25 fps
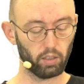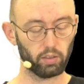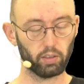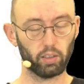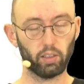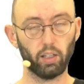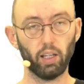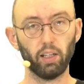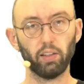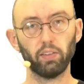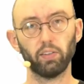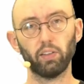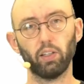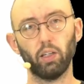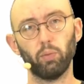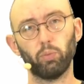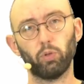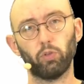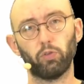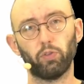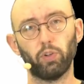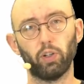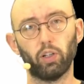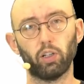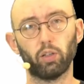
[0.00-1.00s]
The next type
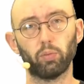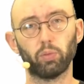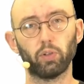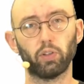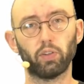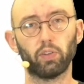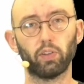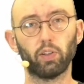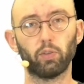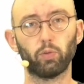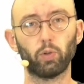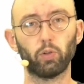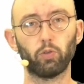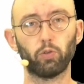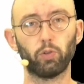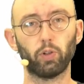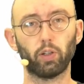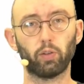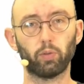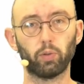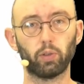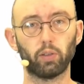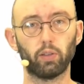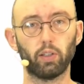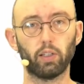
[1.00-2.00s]
of variables that we
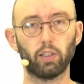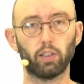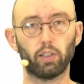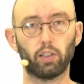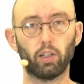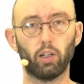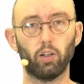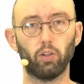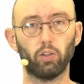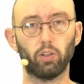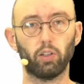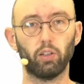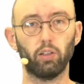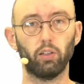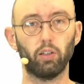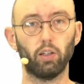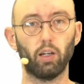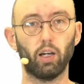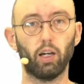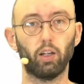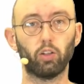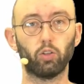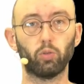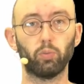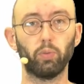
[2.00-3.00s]
frequently encounter
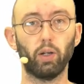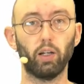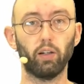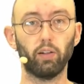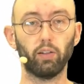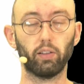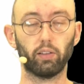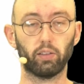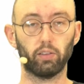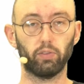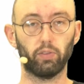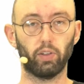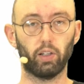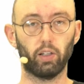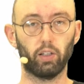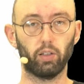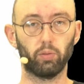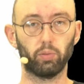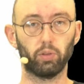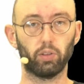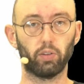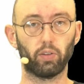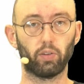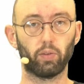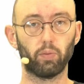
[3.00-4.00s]
are numerical
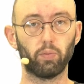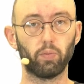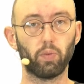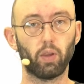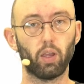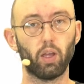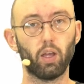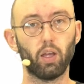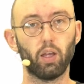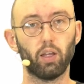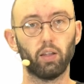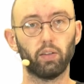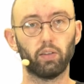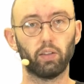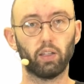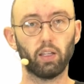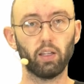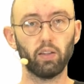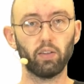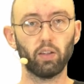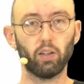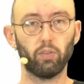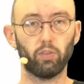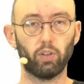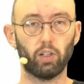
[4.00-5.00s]
variables.
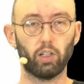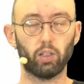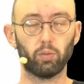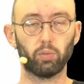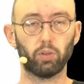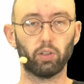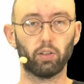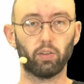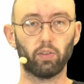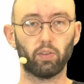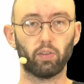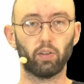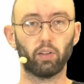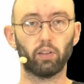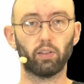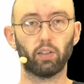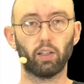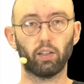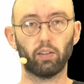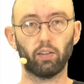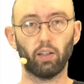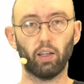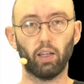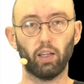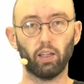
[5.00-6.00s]
These are variables
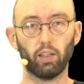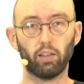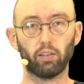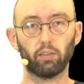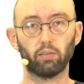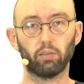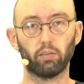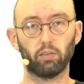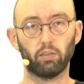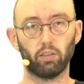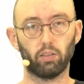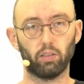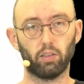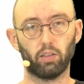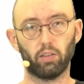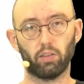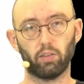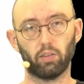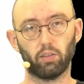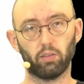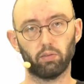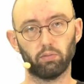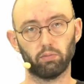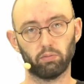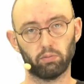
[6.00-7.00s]
that take
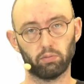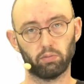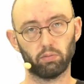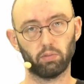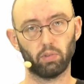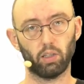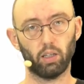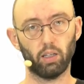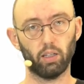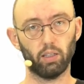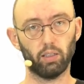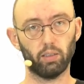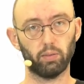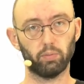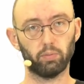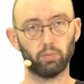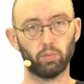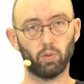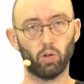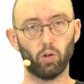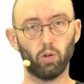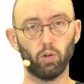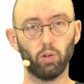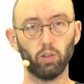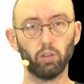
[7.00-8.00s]

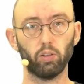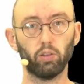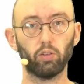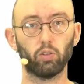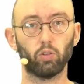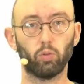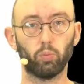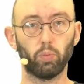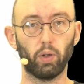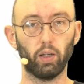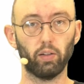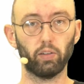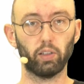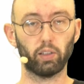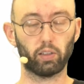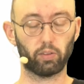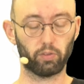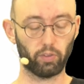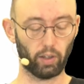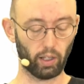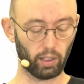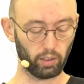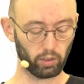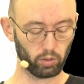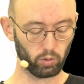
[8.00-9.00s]
on numeric
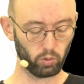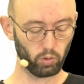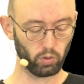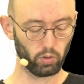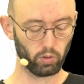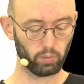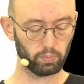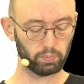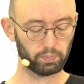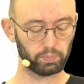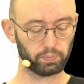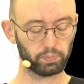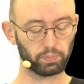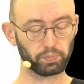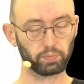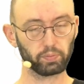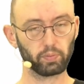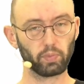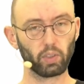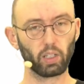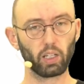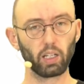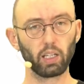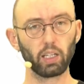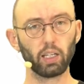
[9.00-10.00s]
values,
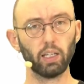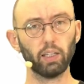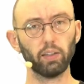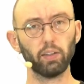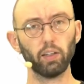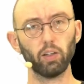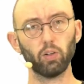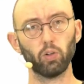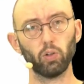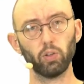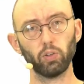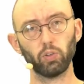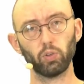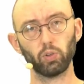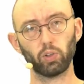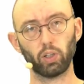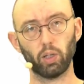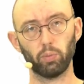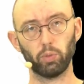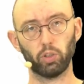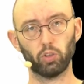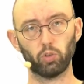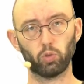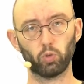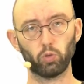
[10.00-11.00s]
and they also
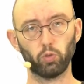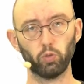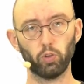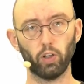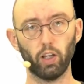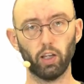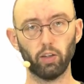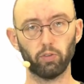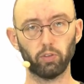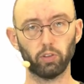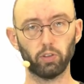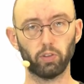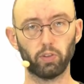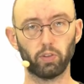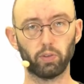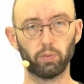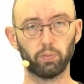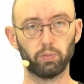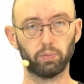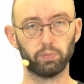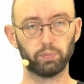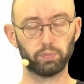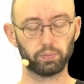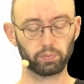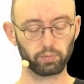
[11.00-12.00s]
come in two flavors.
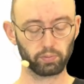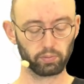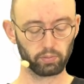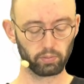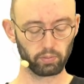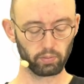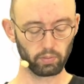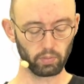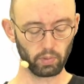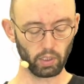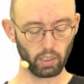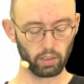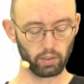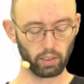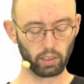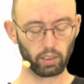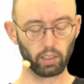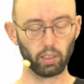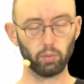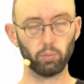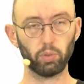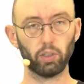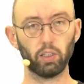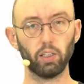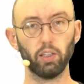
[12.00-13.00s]
They
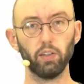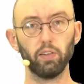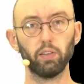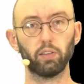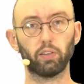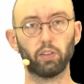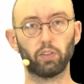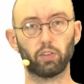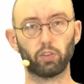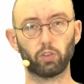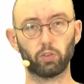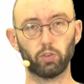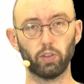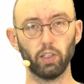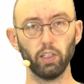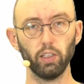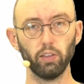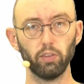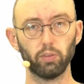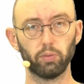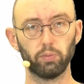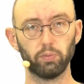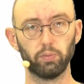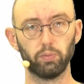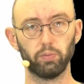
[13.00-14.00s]
can be either
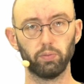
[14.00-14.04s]
discrete,